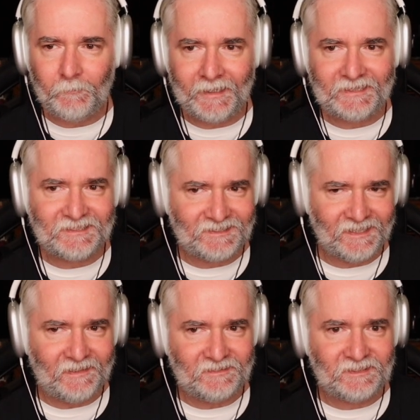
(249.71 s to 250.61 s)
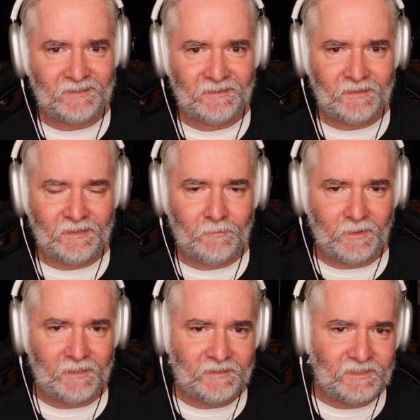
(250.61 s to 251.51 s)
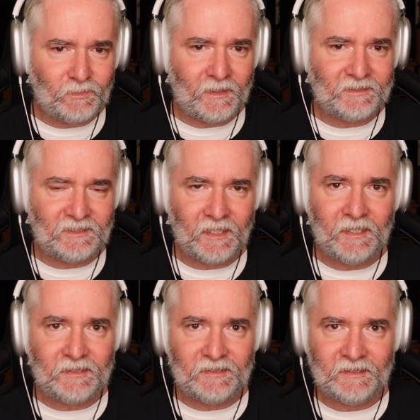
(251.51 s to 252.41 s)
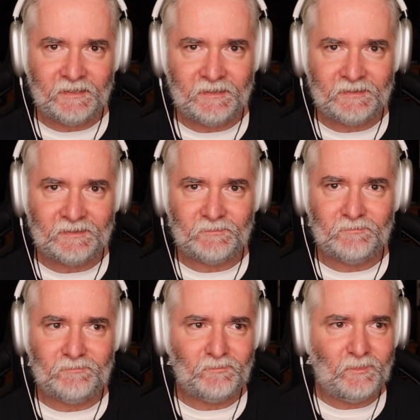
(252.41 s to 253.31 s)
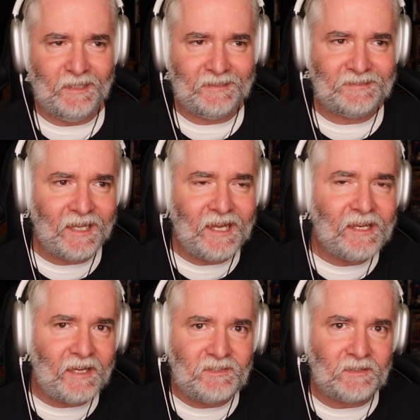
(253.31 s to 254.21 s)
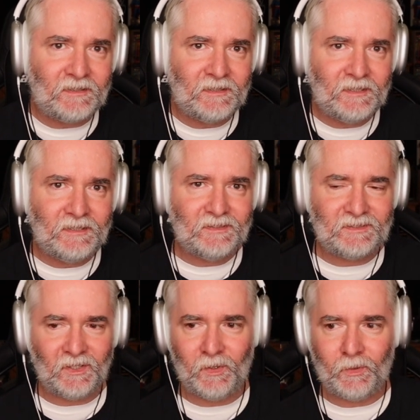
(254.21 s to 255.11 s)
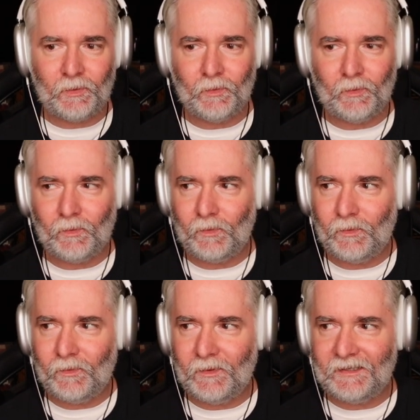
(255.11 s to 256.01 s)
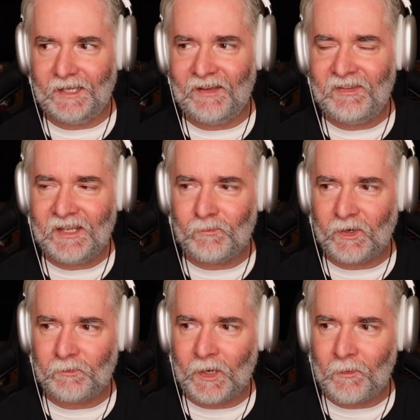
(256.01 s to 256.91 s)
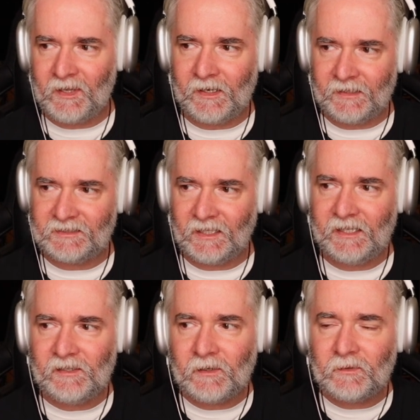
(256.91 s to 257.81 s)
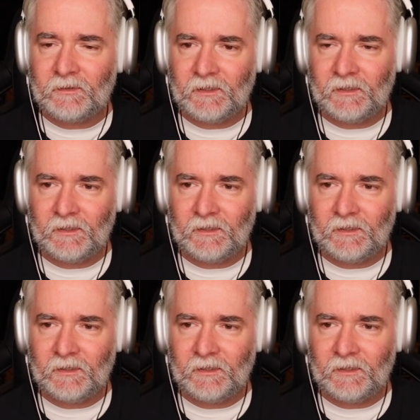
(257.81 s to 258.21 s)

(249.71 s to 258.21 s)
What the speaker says: made sense. But in this one, Jake is a teenager. So having him run around with a Chucky doll